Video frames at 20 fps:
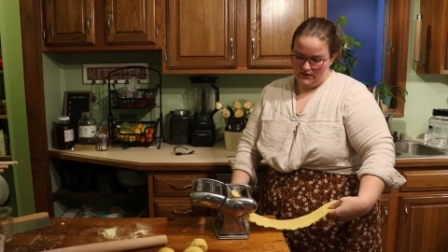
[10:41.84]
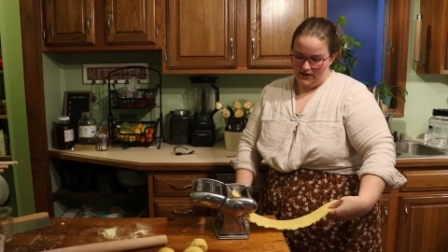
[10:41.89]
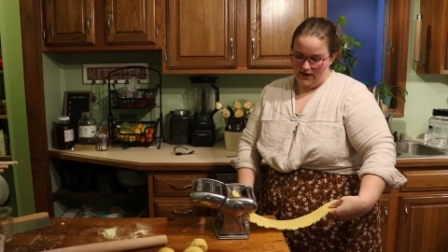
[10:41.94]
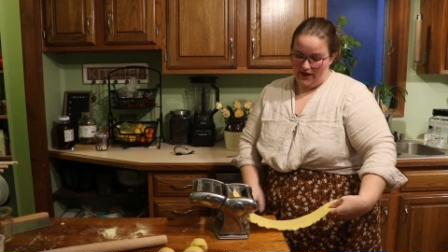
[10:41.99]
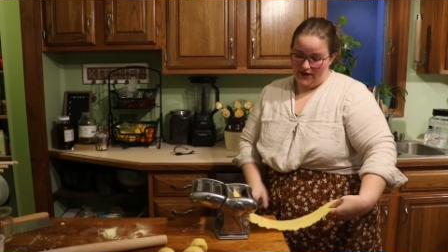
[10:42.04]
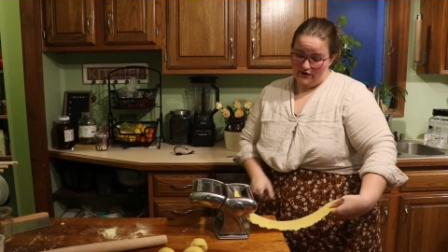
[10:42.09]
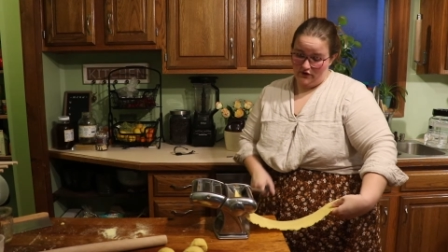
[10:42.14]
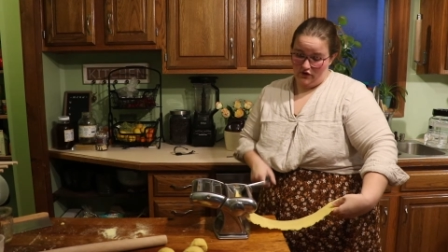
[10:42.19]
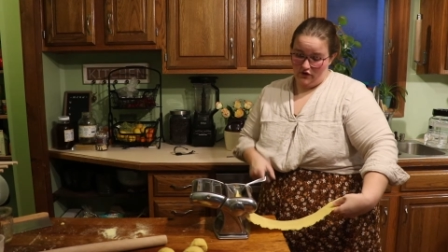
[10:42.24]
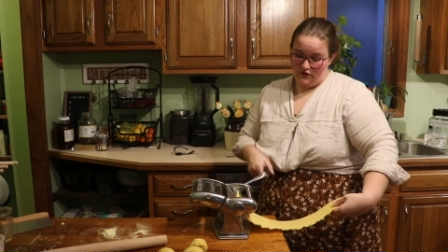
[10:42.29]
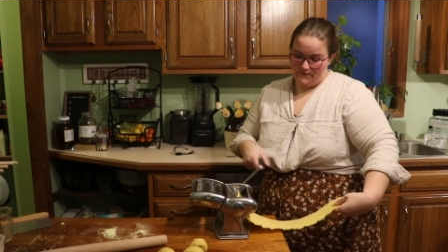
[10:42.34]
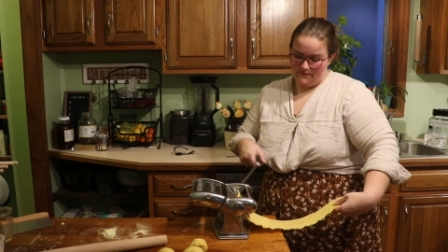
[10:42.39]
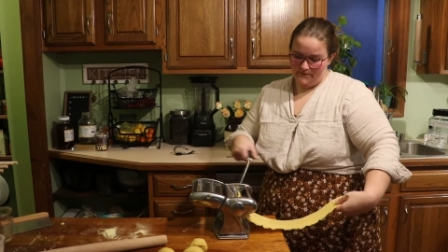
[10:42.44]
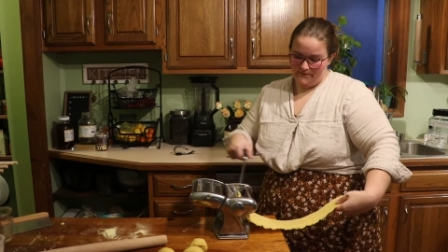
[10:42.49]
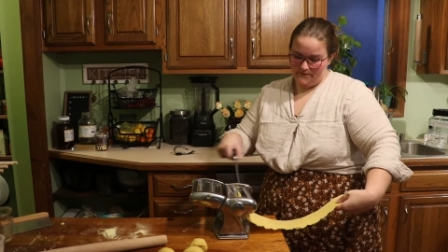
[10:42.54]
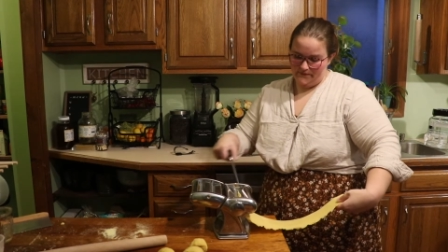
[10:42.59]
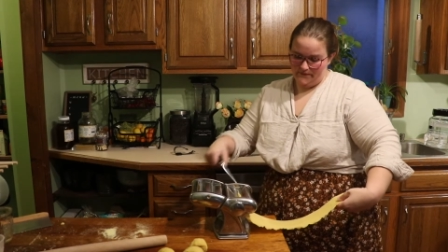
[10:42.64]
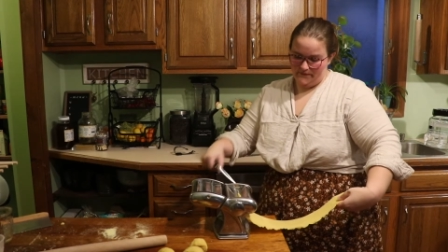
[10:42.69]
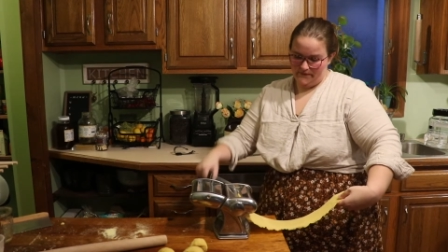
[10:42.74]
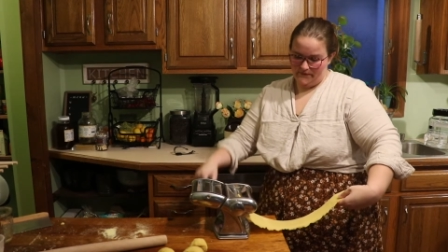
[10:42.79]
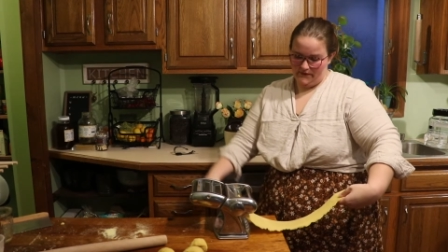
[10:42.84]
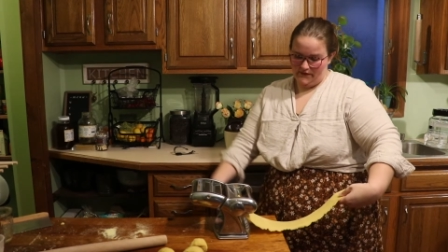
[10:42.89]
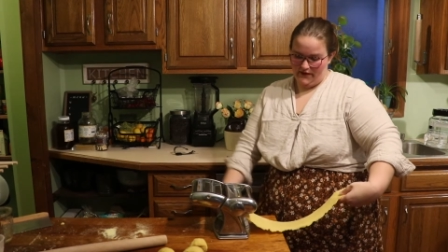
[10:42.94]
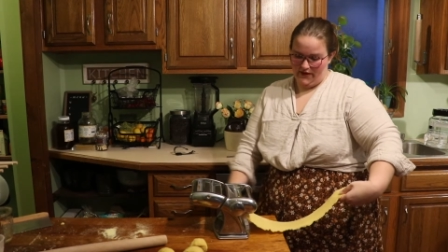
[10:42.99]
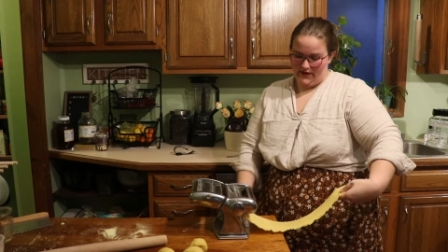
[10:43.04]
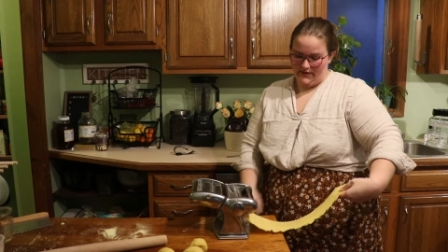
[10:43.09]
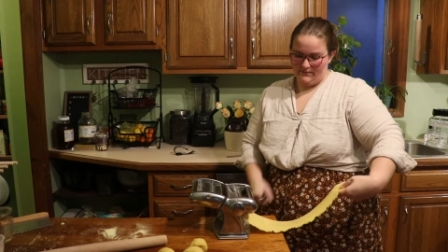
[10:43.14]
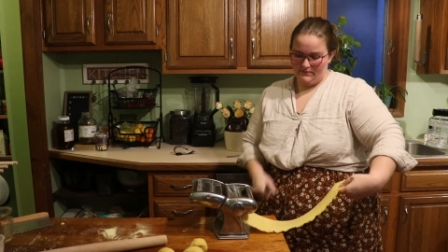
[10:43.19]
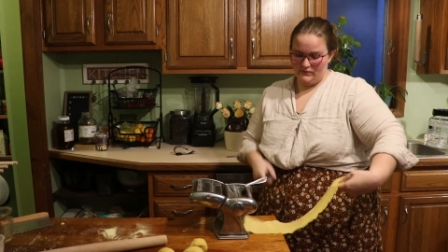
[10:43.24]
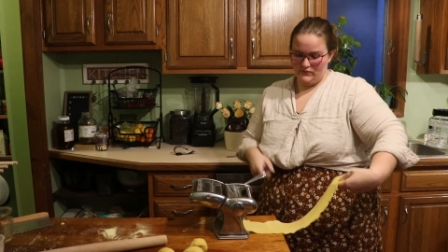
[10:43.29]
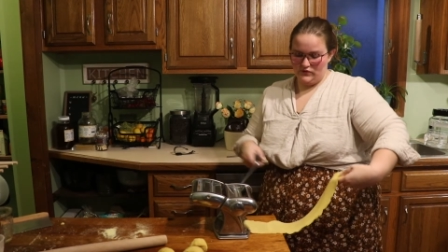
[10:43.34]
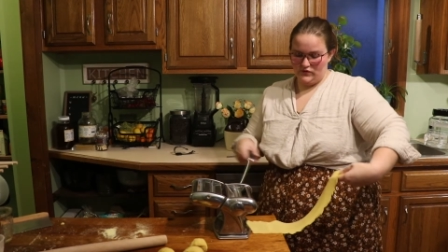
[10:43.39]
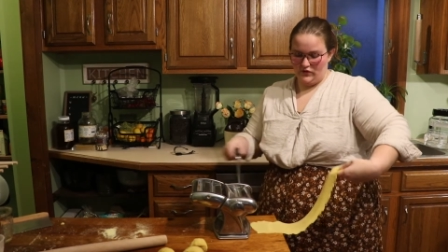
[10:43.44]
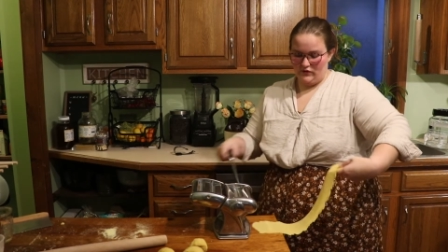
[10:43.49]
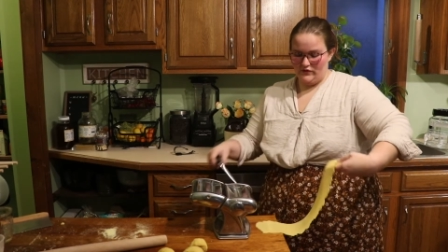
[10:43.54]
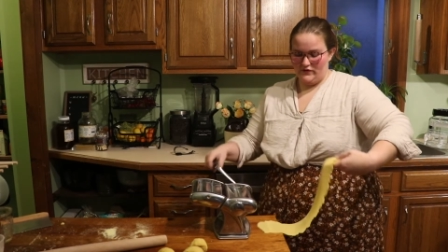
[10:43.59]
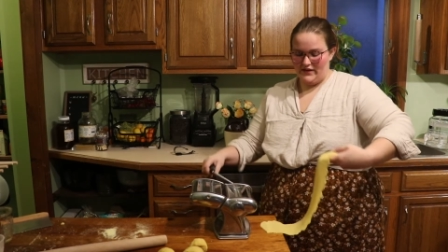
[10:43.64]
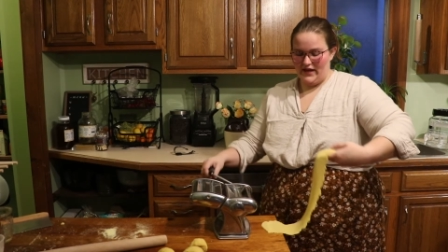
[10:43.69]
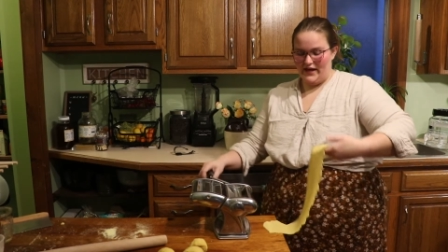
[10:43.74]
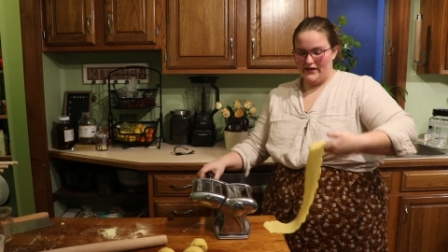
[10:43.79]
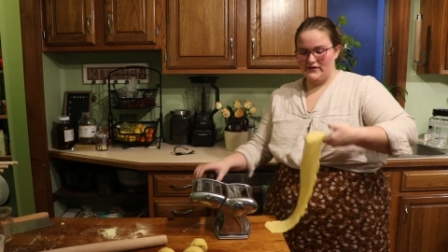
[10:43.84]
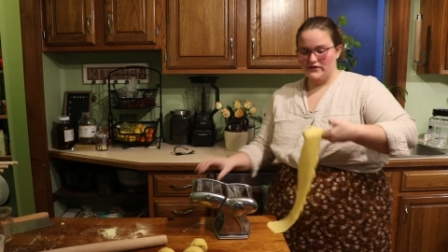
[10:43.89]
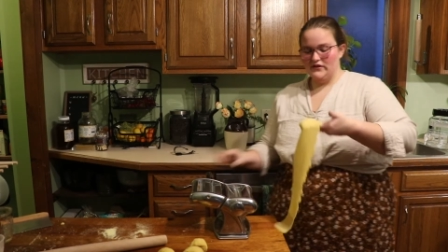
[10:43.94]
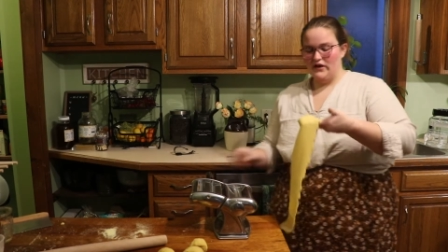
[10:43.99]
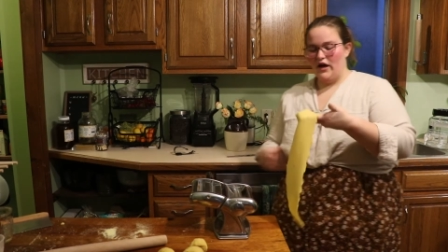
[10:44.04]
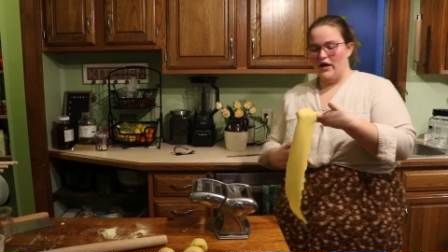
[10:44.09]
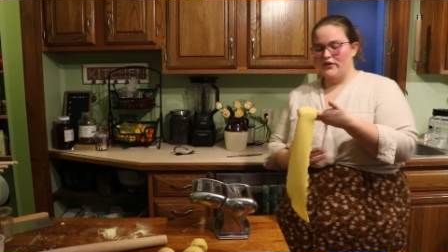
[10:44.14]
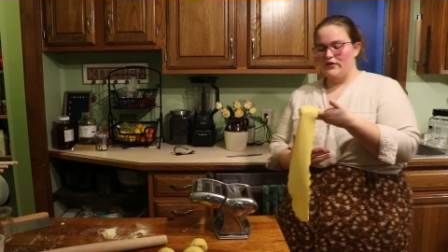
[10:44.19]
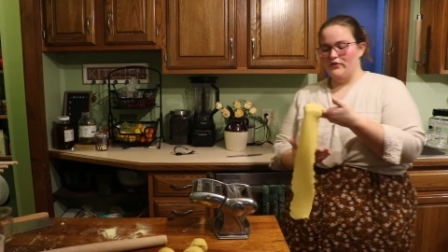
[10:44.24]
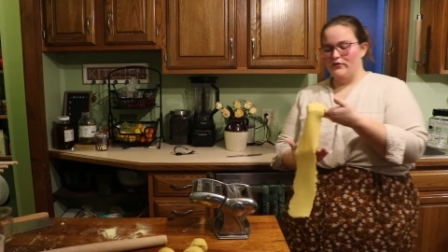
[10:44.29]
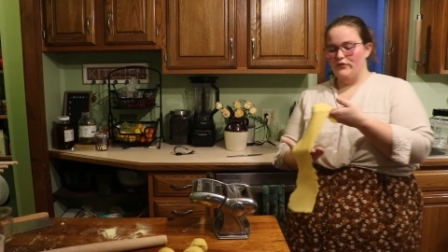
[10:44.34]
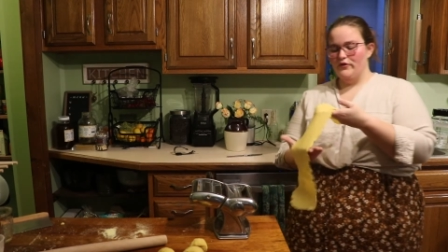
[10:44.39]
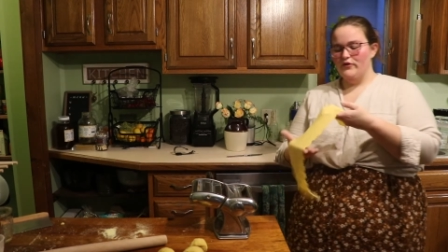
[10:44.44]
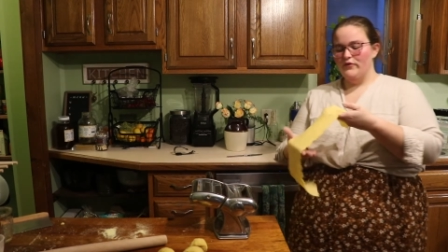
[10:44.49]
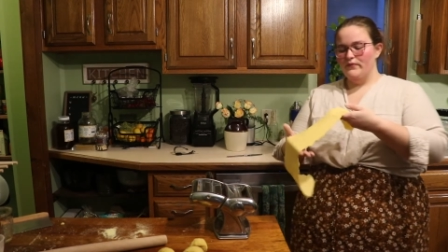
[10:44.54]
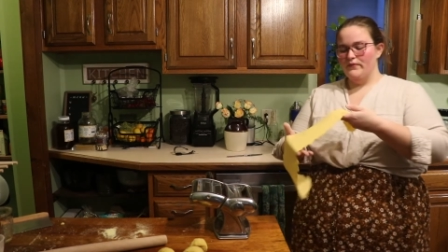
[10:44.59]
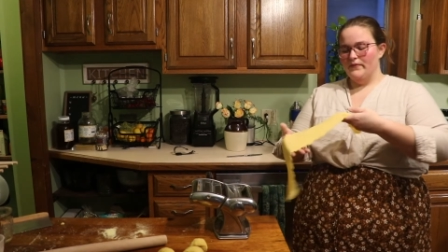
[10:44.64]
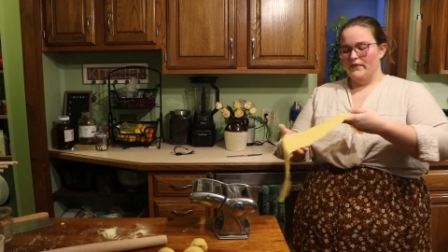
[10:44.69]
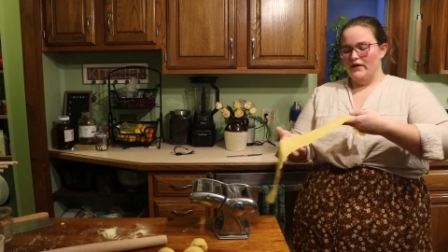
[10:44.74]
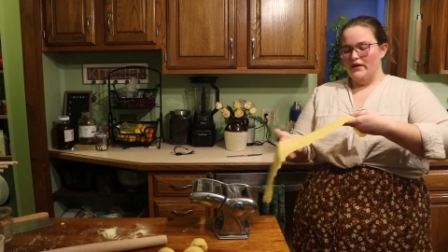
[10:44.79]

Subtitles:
at all. Okay, so that's gone through.